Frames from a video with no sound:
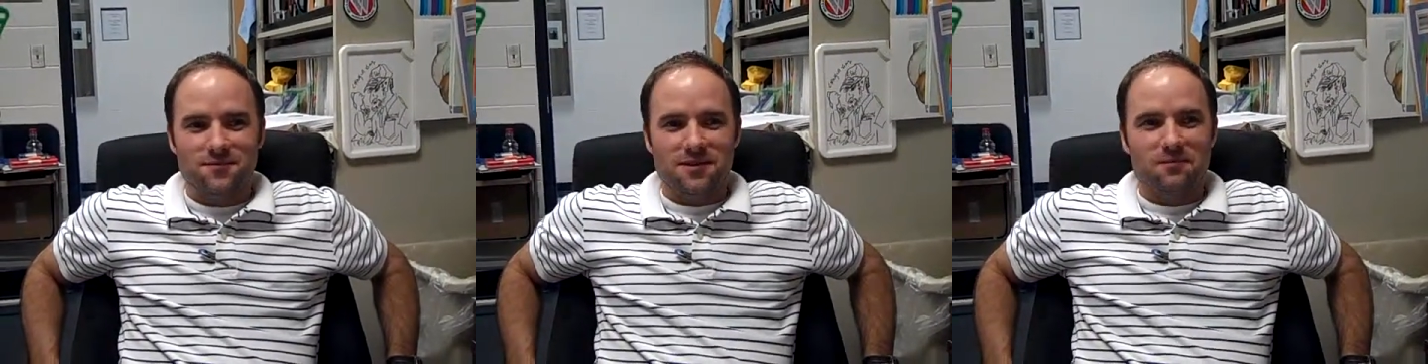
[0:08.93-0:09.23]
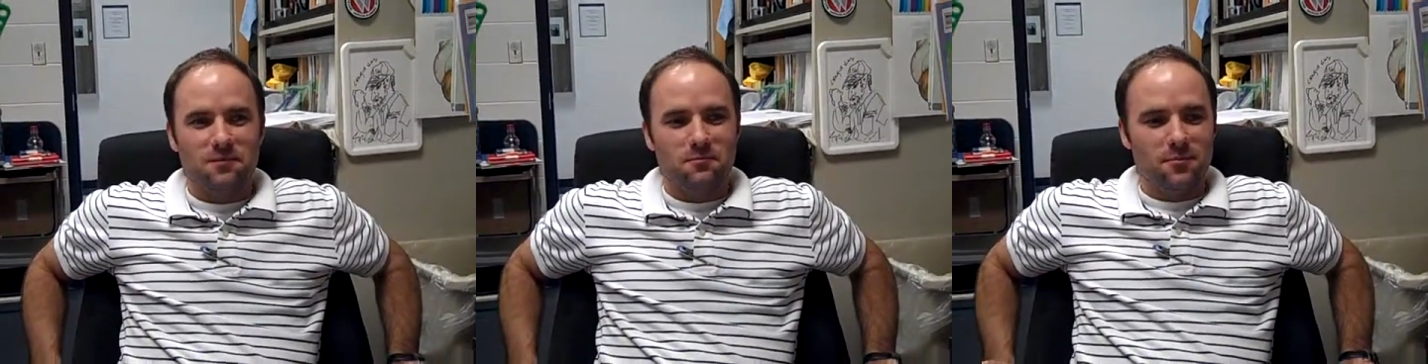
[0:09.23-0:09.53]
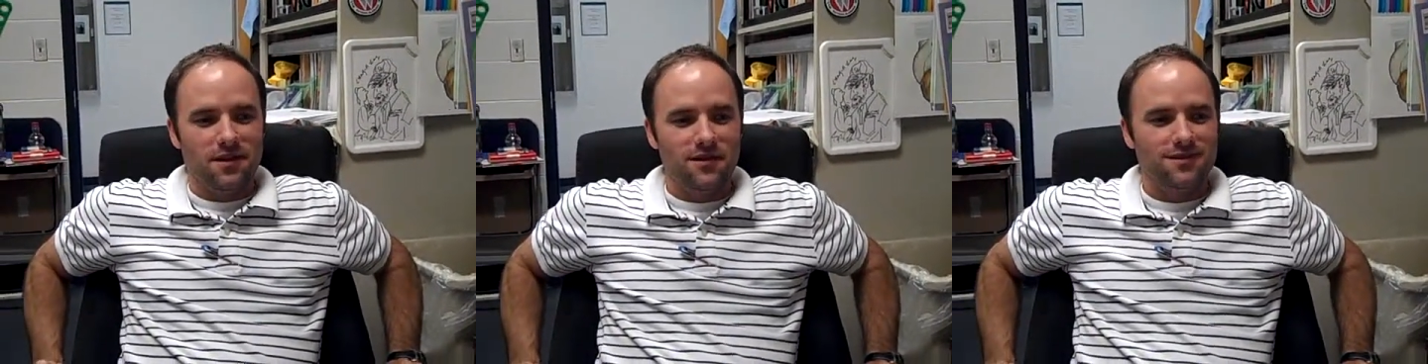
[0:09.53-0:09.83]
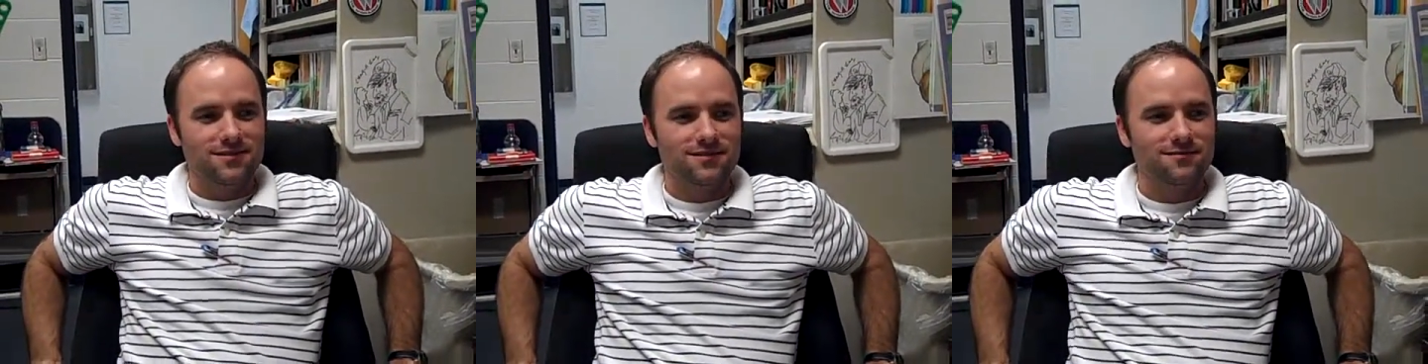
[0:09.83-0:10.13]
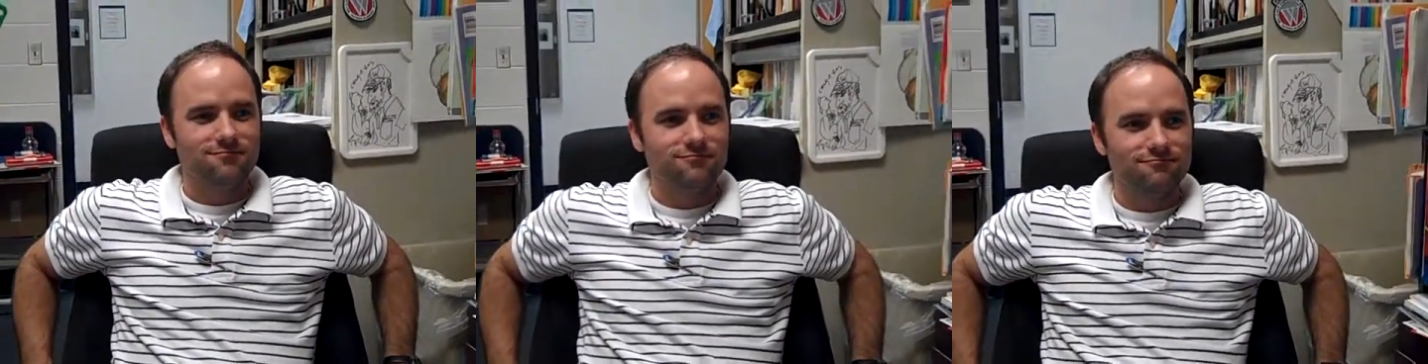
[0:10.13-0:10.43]
Favorite pen?
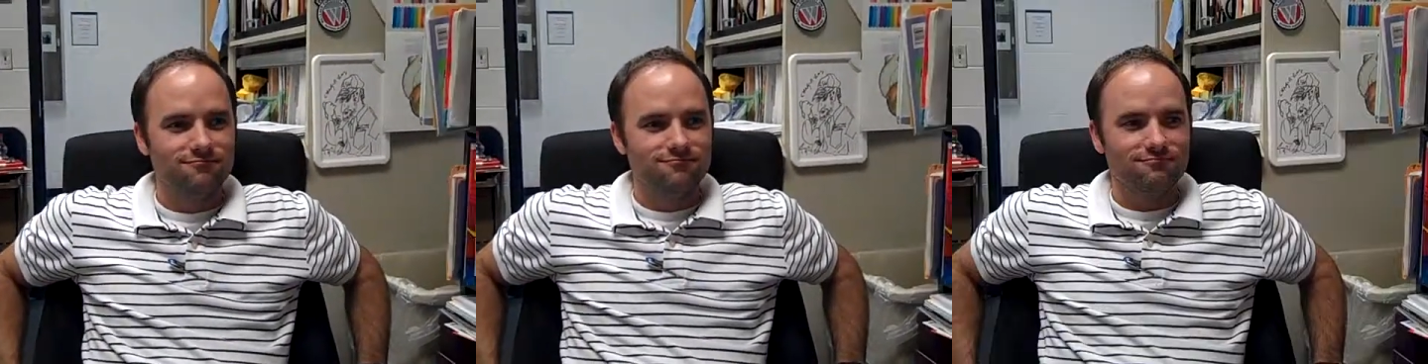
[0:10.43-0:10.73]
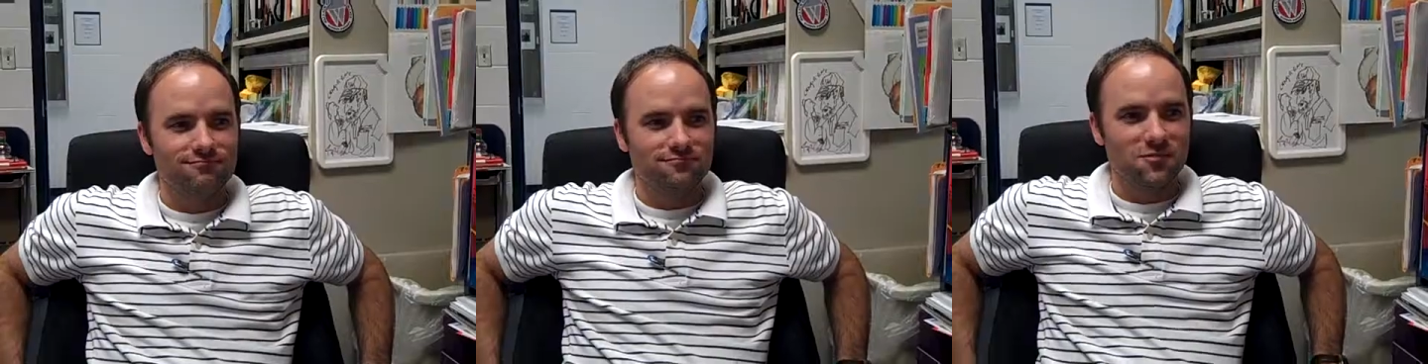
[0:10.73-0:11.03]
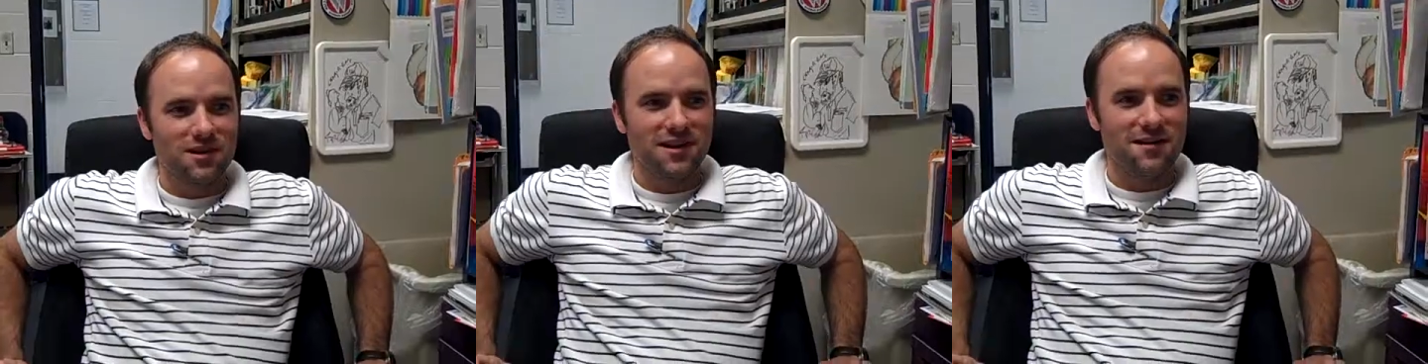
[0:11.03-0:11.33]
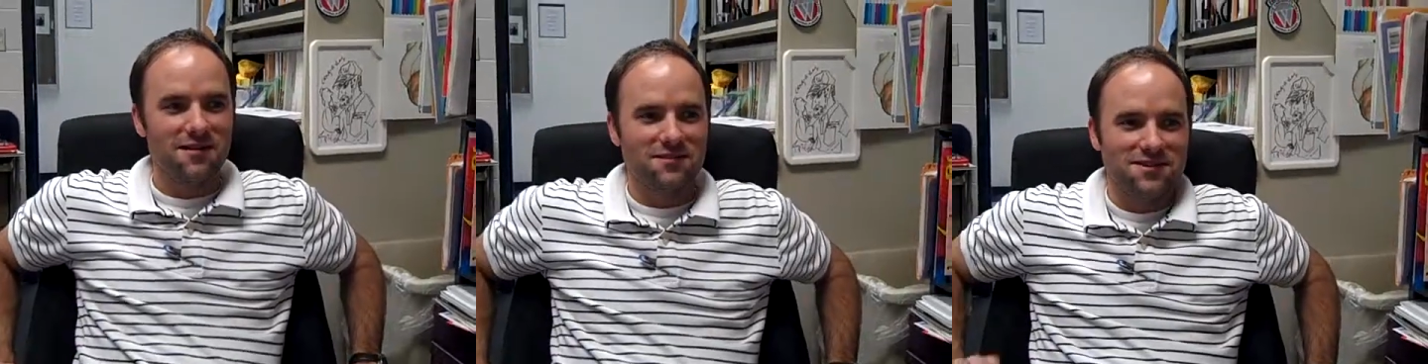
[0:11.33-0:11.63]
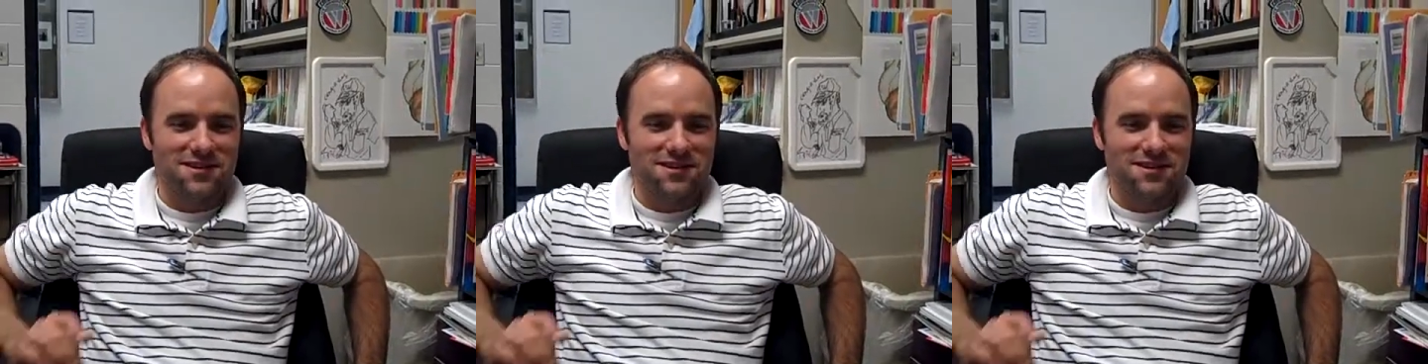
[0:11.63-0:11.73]
Right now, I have to